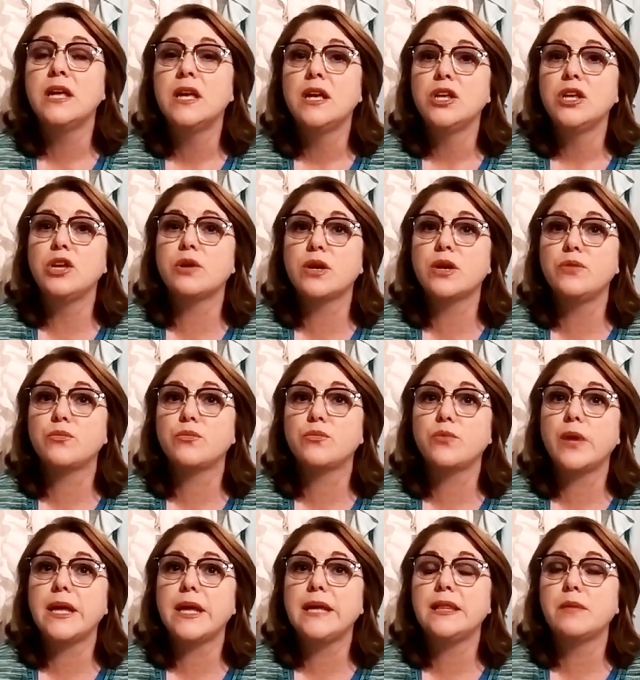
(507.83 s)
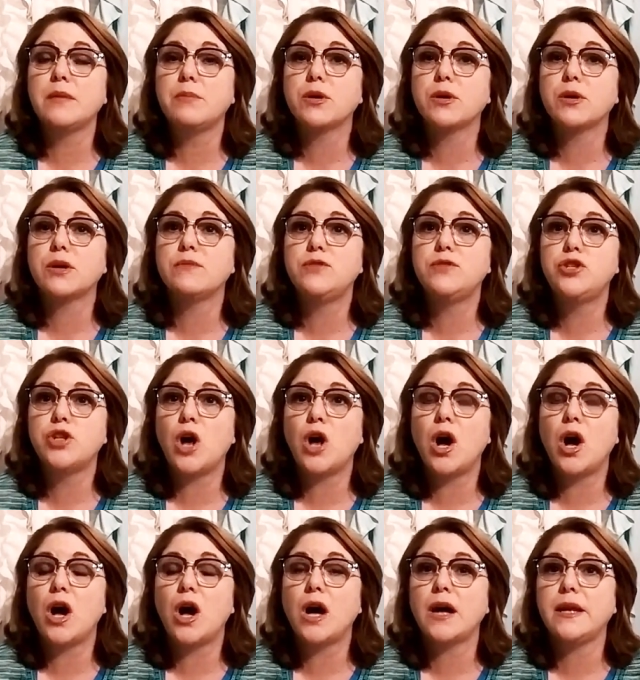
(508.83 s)
you can read the book of
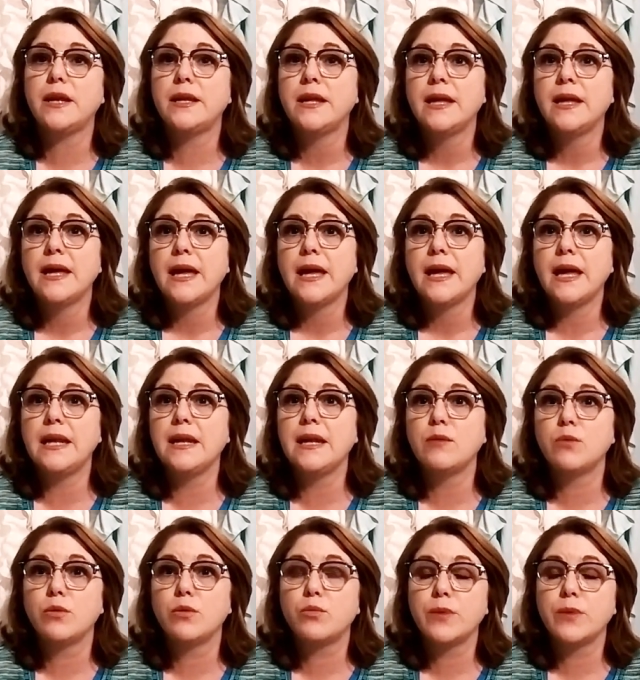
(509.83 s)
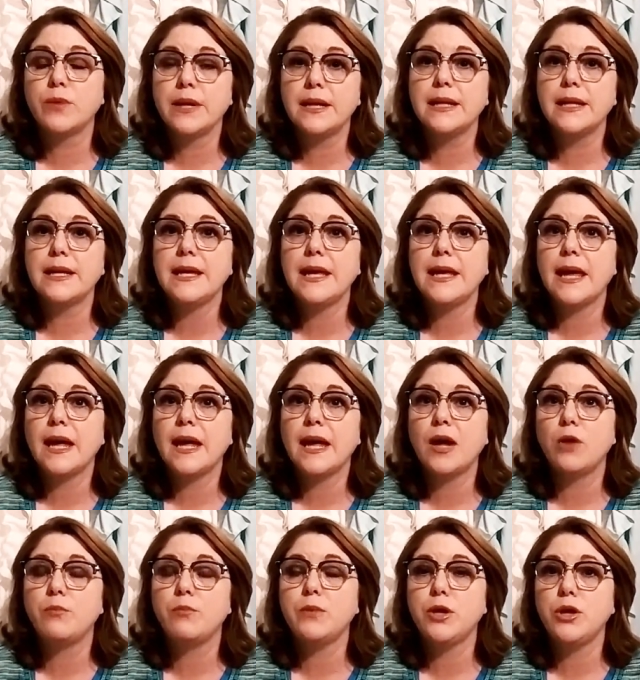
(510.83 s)
John and it will really
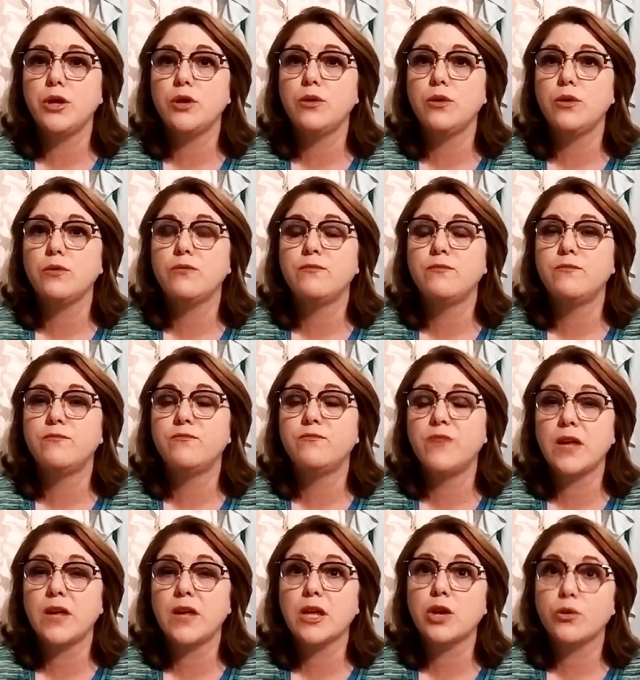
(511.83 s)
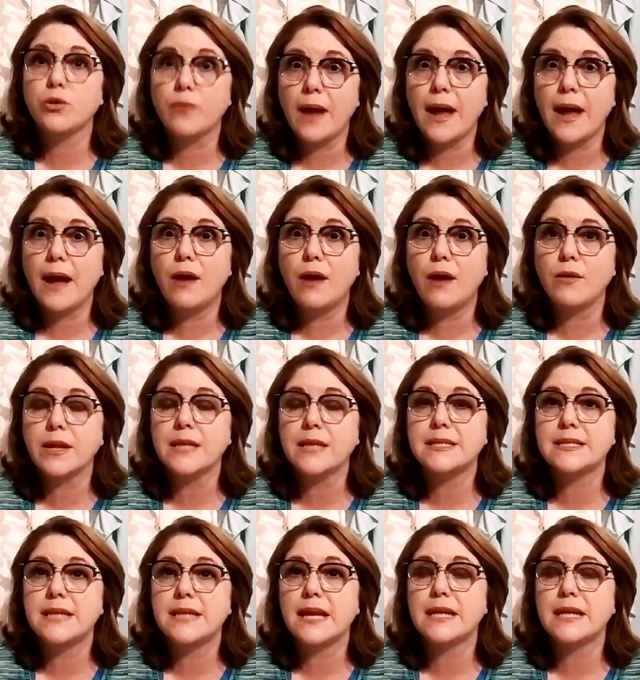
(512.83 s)
help you figure out and
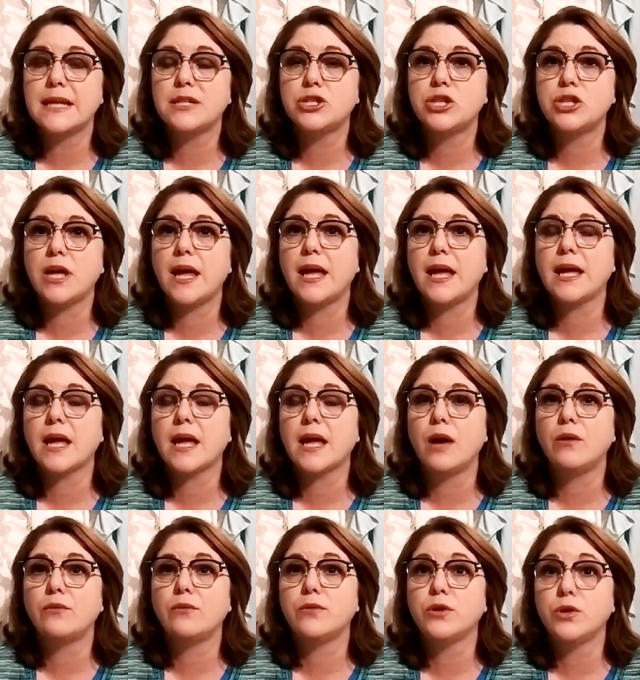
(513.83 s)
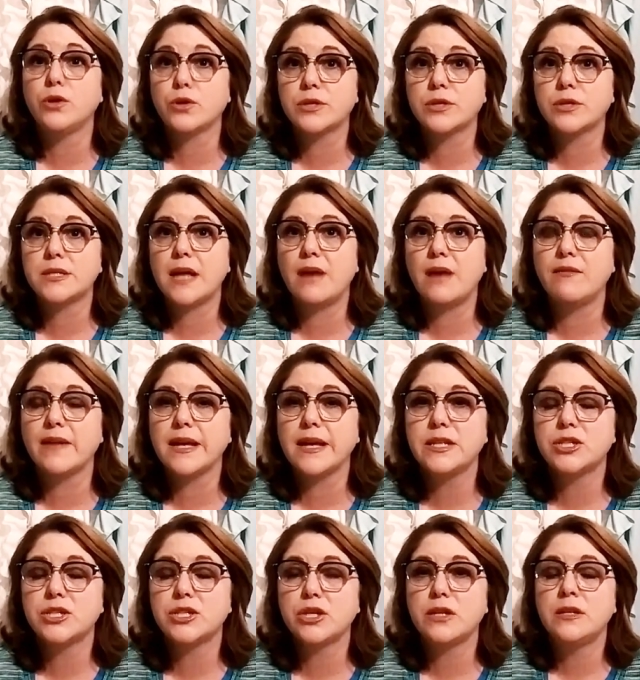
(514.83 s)
stay in check on your
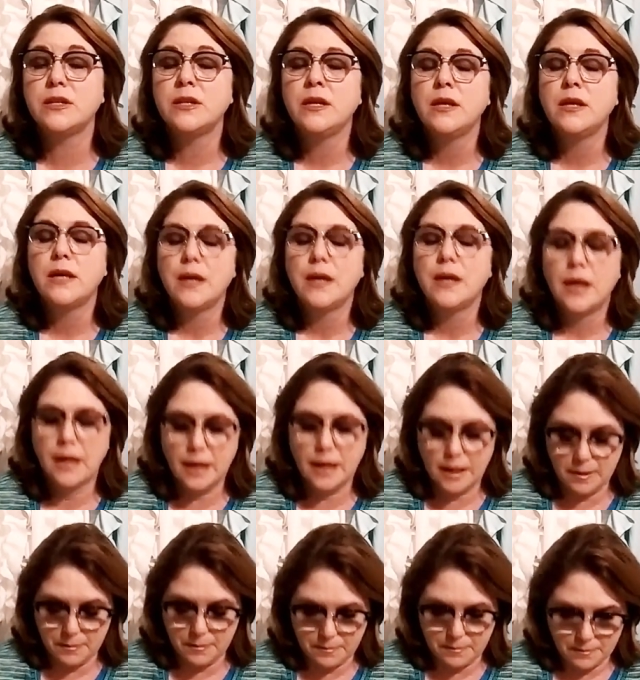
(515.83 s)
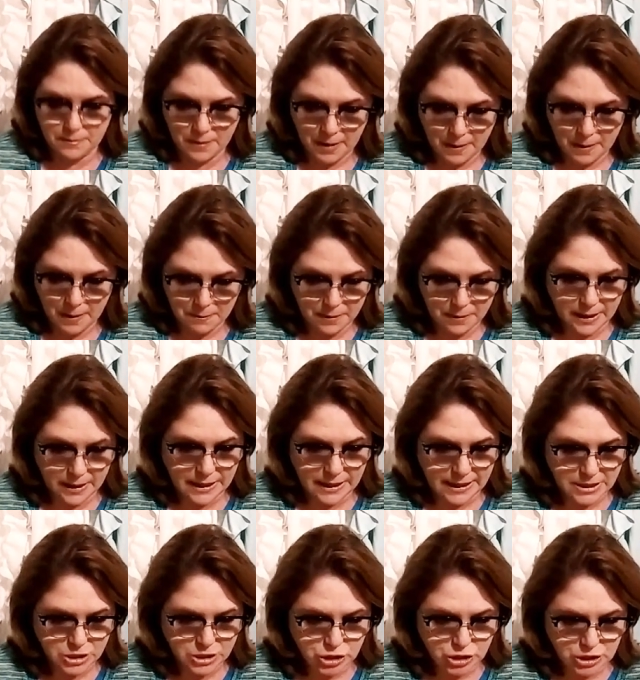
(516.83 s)
salvation. Um, but
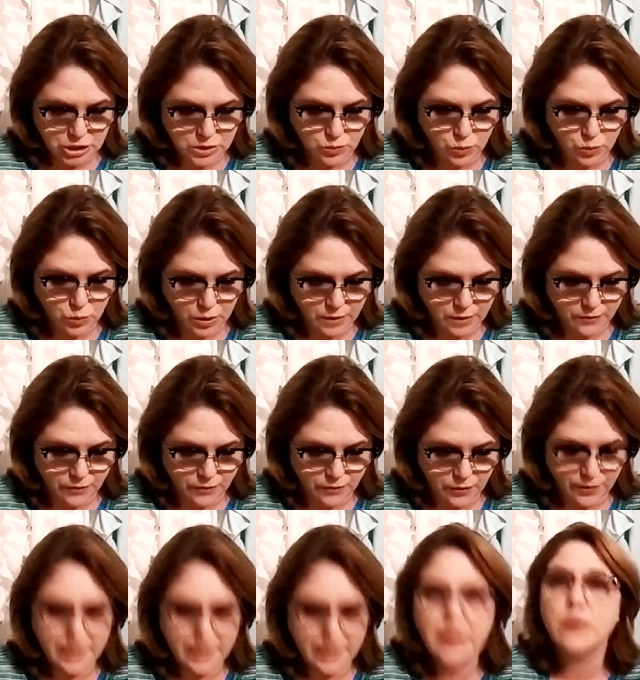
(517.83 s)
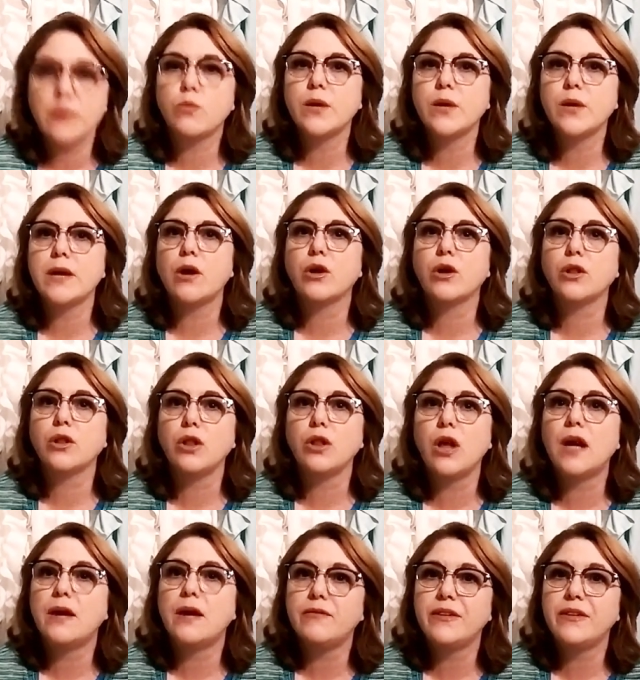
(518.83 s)
it's just wonderful that we are
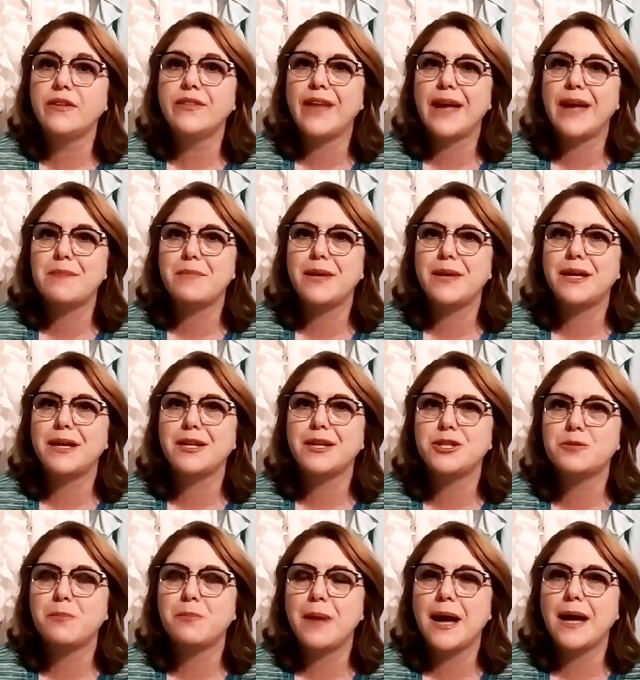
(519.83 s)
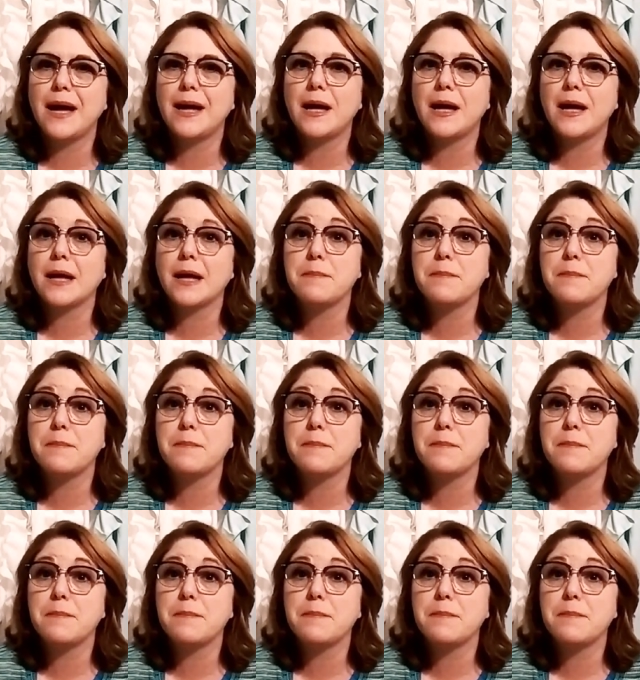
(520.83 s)
loved that much by a,